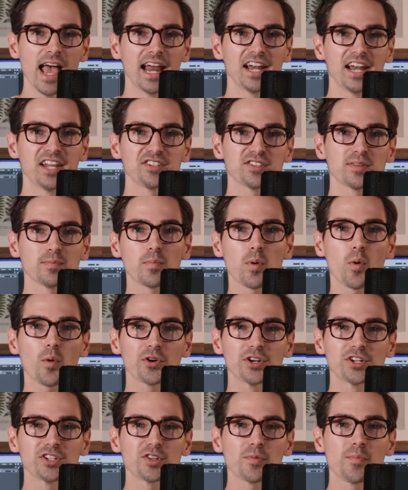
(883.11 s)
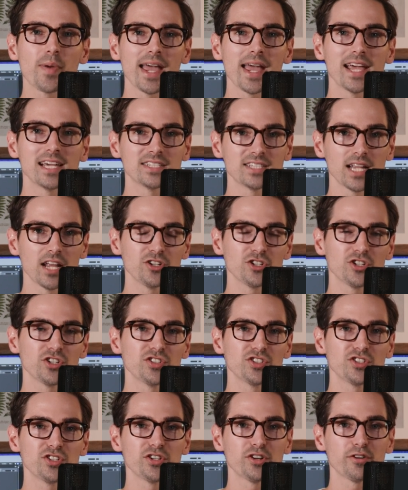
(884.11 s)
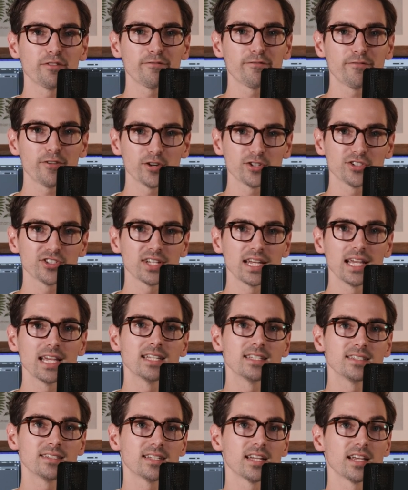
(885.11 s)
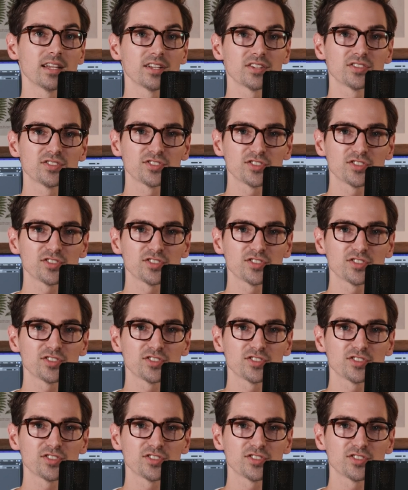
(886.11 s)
and it's important to pay attention to your first instincts.